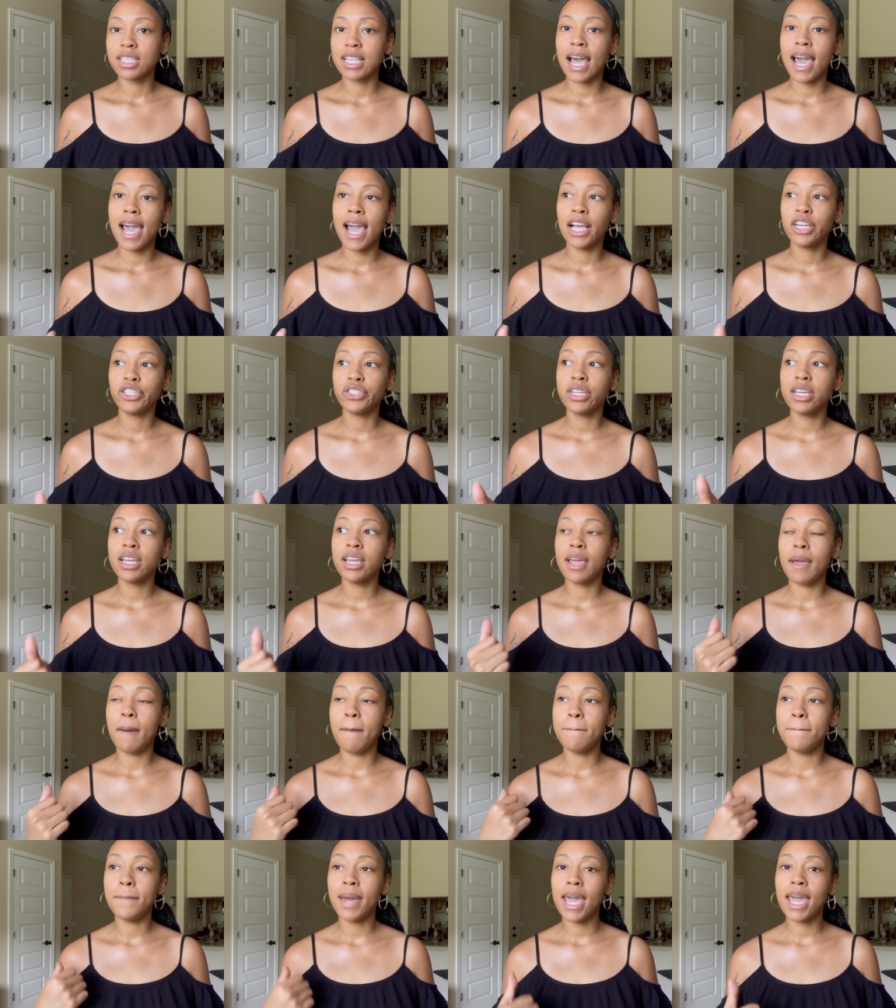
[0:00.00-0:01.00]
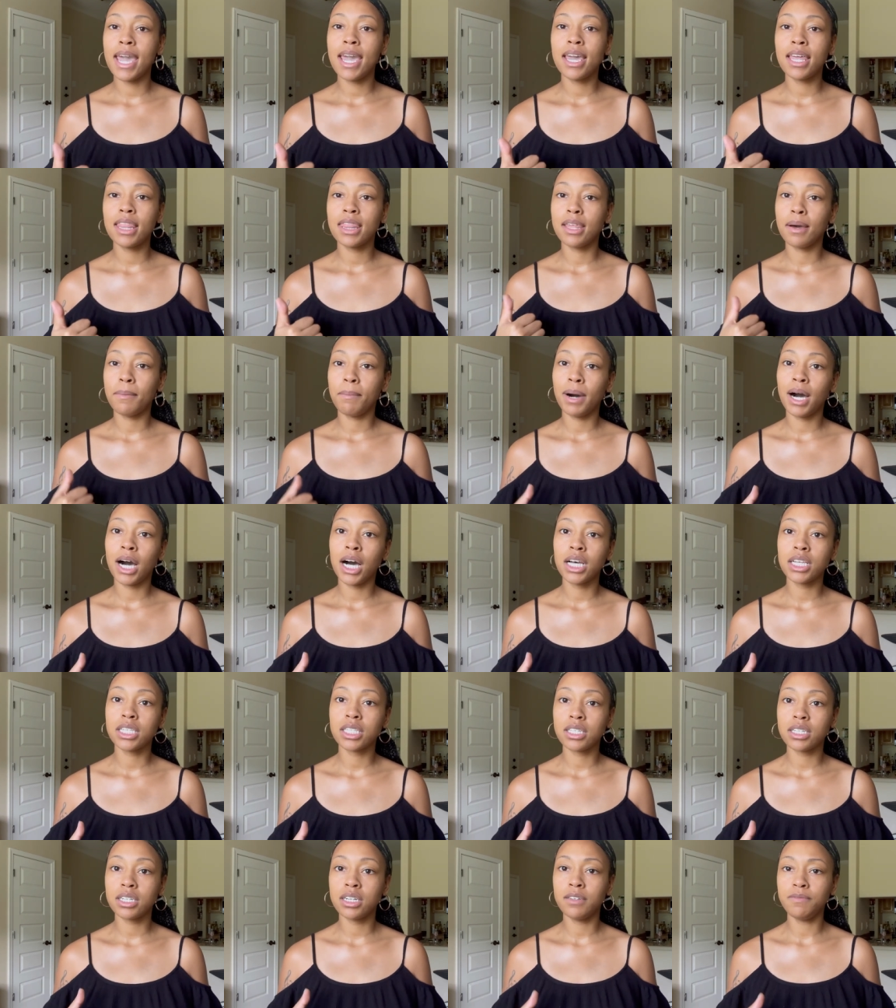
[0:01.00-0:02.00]
I actually made the
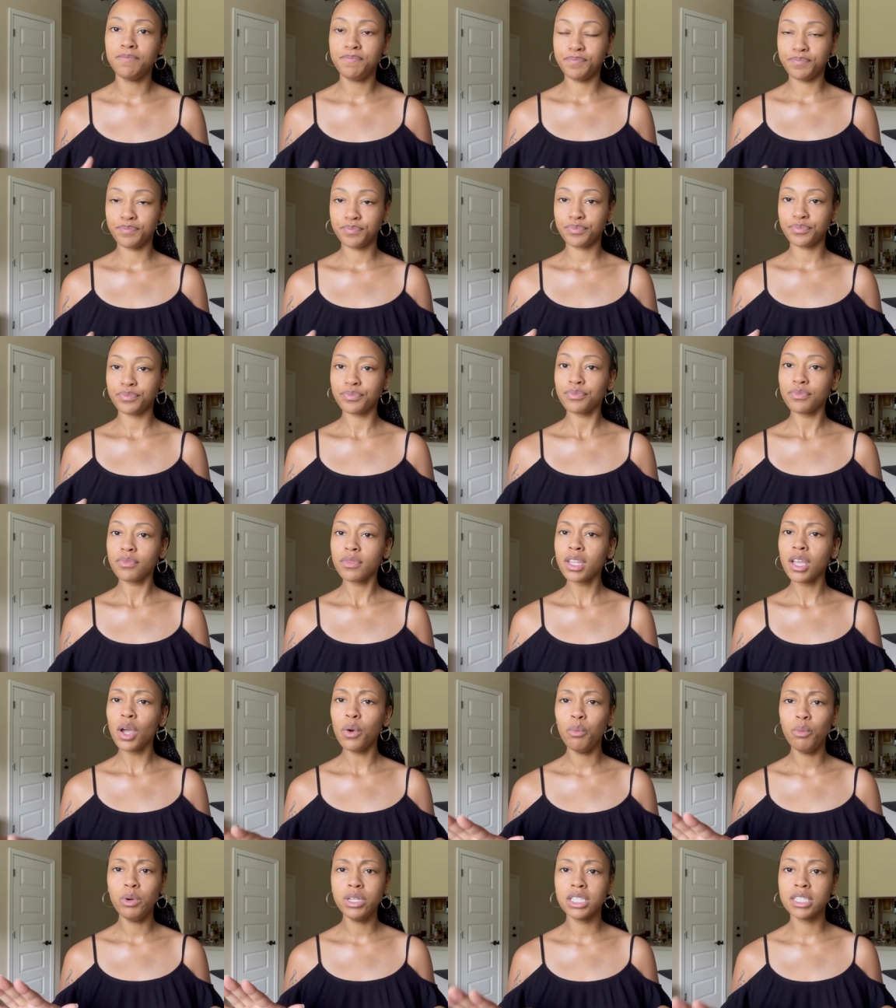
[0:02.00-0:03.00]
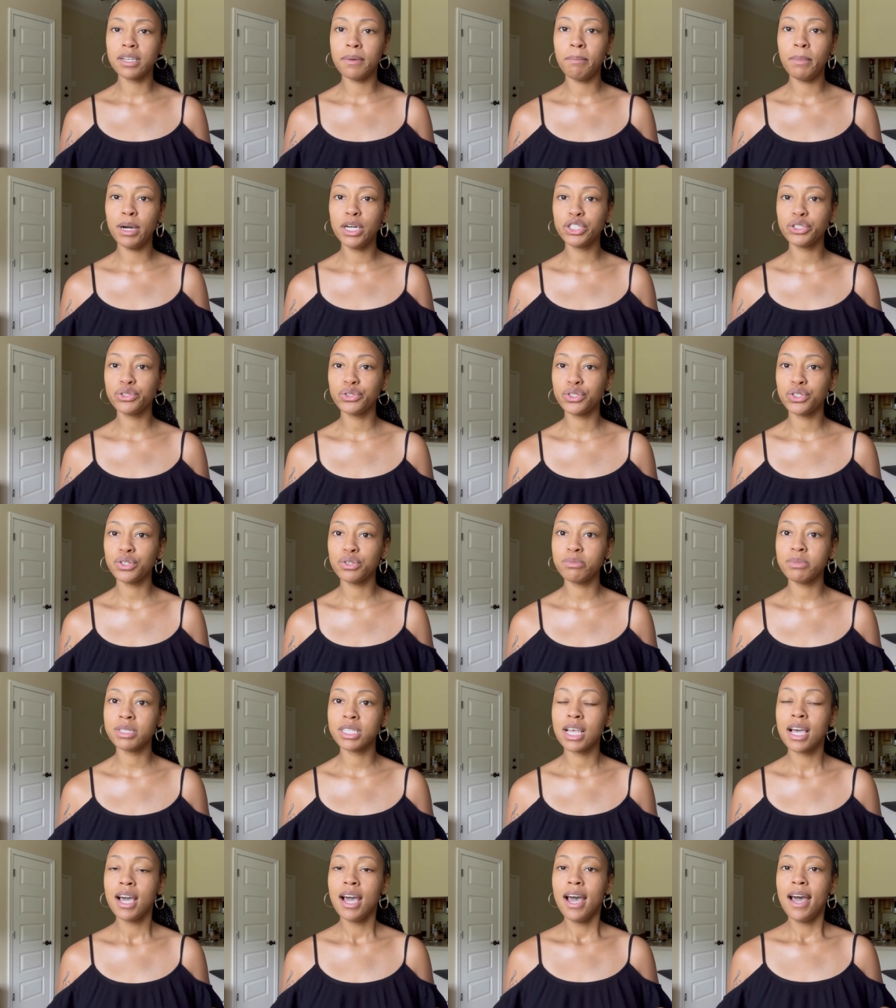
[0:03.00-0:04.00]
pasta with some
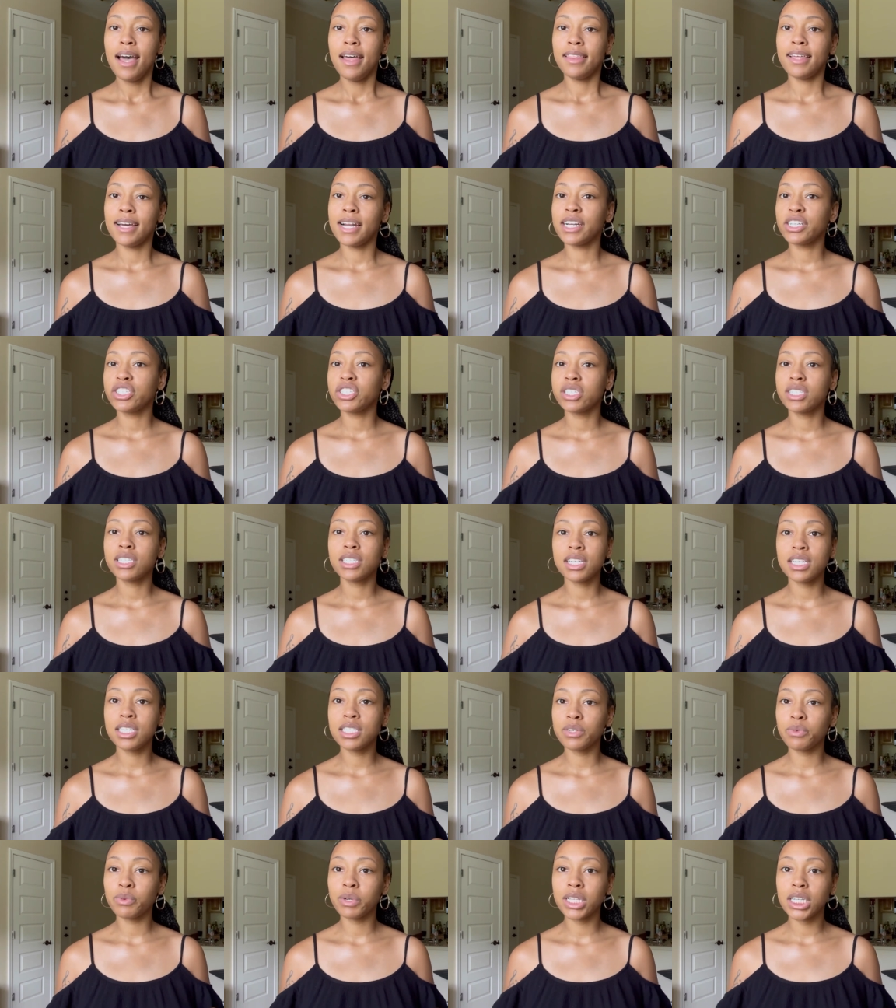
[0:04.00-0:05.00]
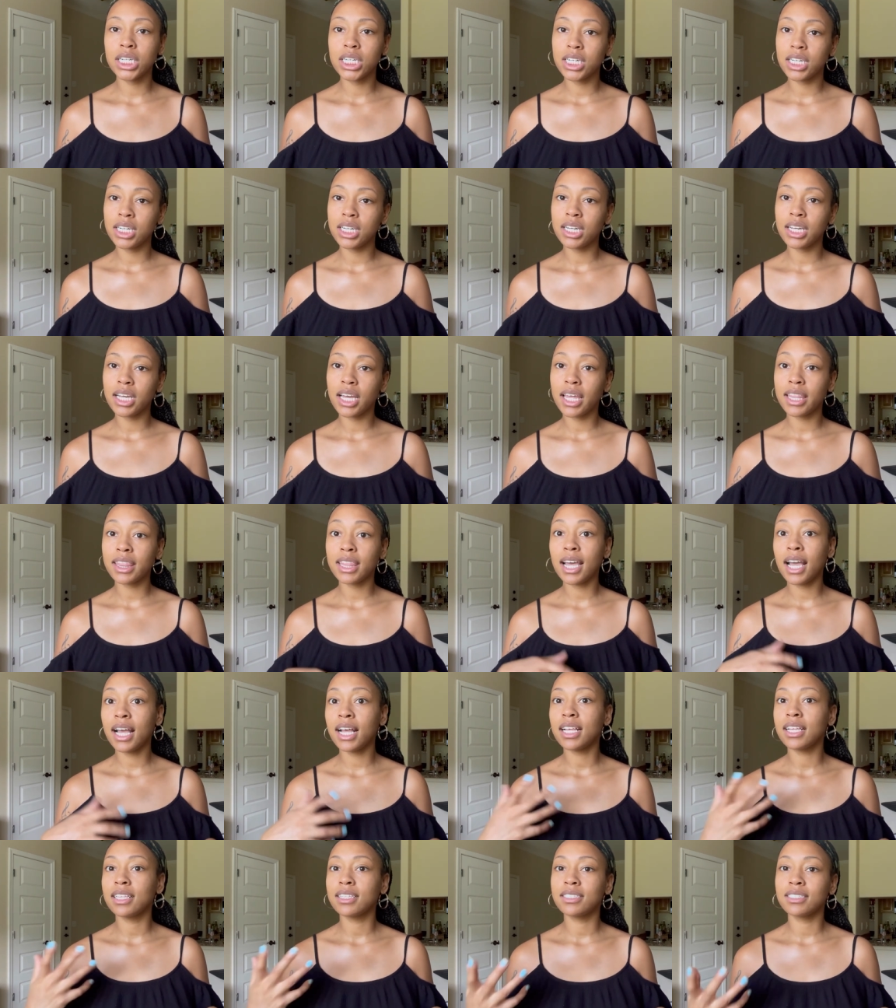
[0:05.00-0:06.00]
mushrooms that are just seasoned really good, and
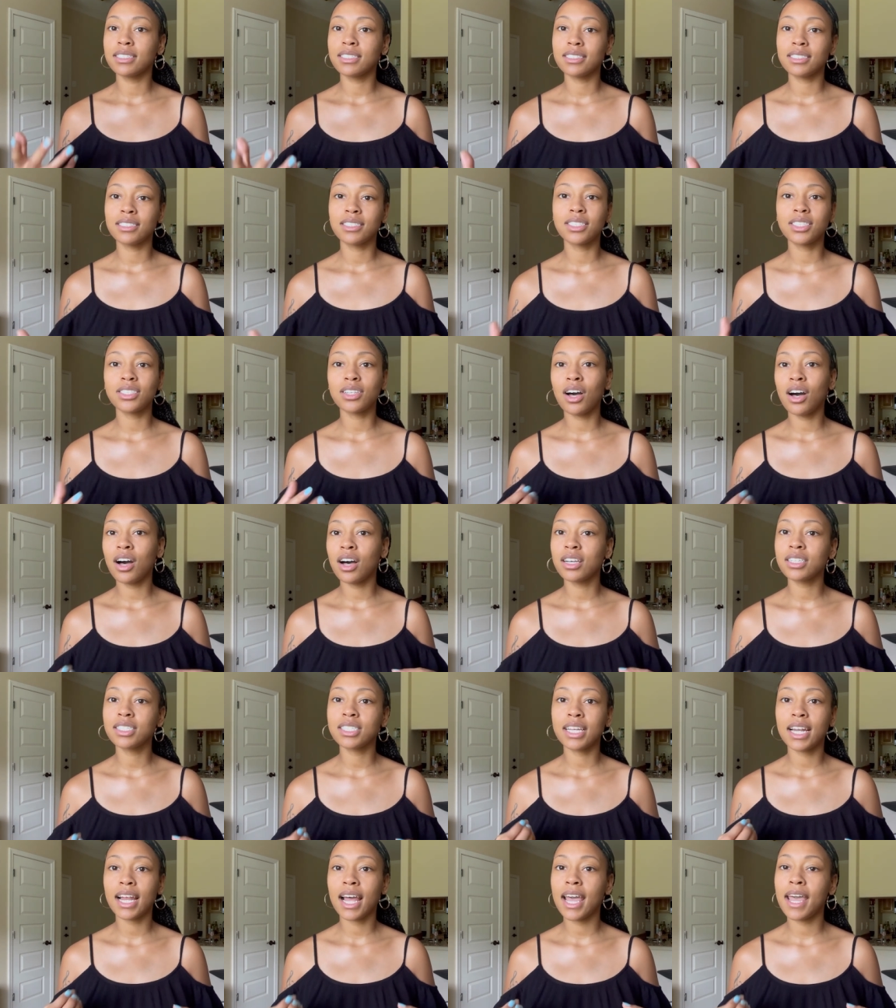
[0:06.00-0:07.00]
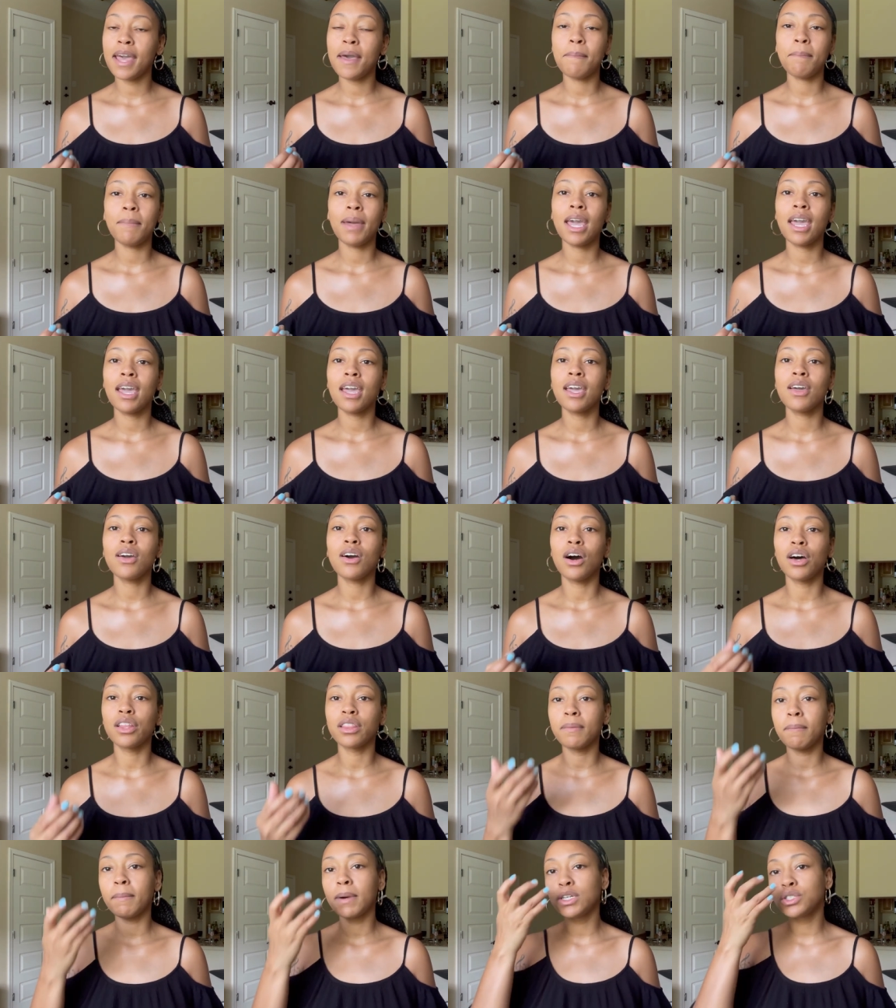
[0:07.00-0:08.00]
that sauce that I had made
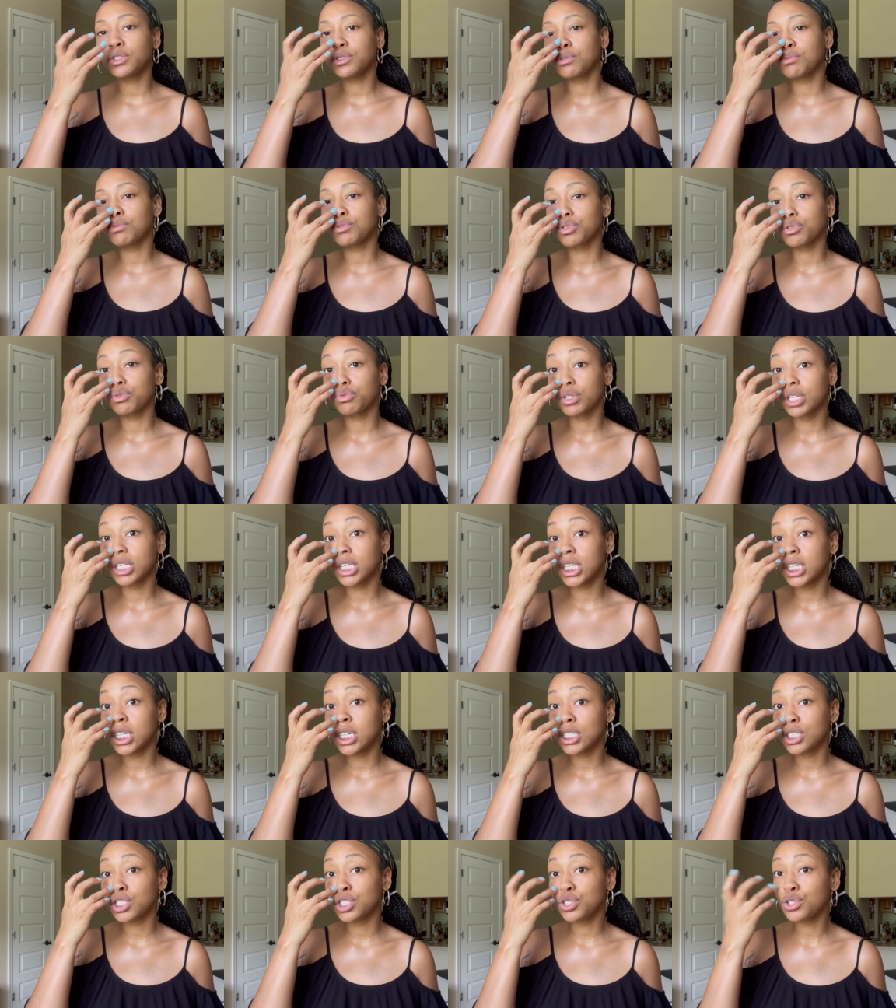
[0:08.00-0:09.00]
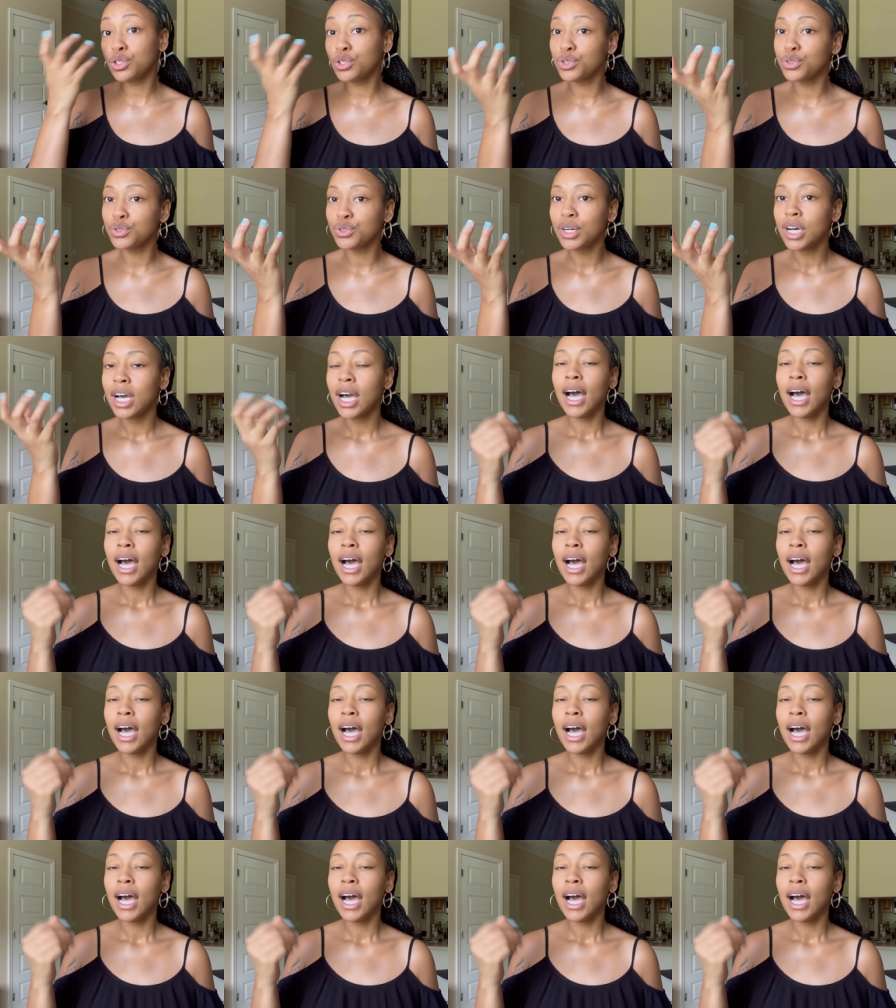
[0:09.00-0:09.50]
on the mushrooms was really good too.